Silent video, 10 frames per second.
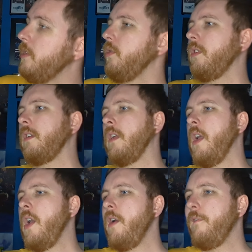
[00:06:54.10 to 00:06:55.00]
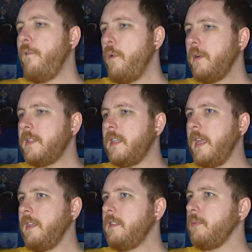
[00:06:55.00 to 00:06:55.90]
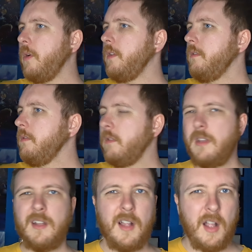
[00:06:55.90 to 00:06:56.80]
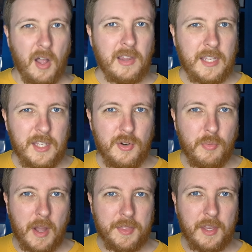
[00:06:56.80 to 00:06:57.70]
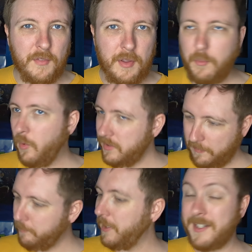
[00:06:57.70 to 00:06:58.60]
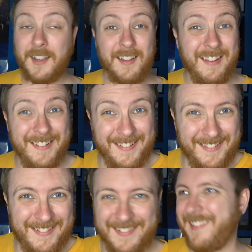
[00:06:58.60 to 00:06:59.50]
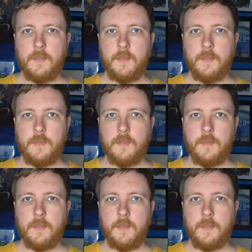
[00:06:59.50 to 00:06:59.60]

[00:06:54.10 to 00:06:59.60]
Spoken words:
looking forward to this one. I'll let you know what I think of it once I've played it.